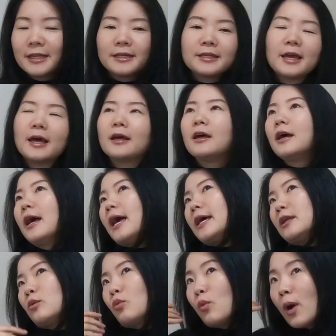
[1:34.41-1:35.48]
Yeah,
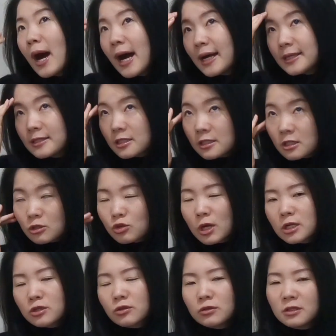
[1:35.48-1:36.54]
and why
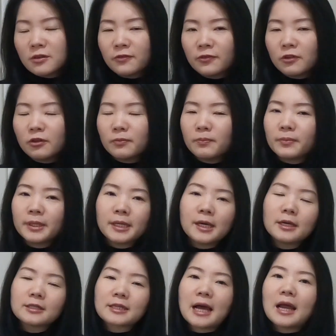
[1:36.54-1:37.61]
Sichuan Chongqing food?
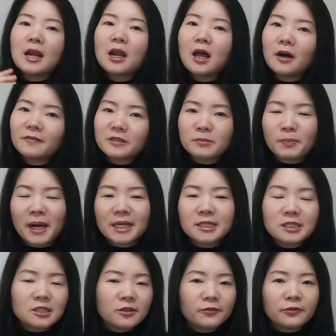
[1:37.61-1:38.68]
Because I love
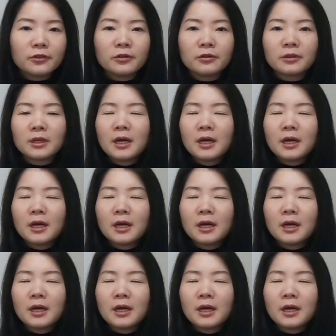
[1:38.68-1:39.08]
spicy food.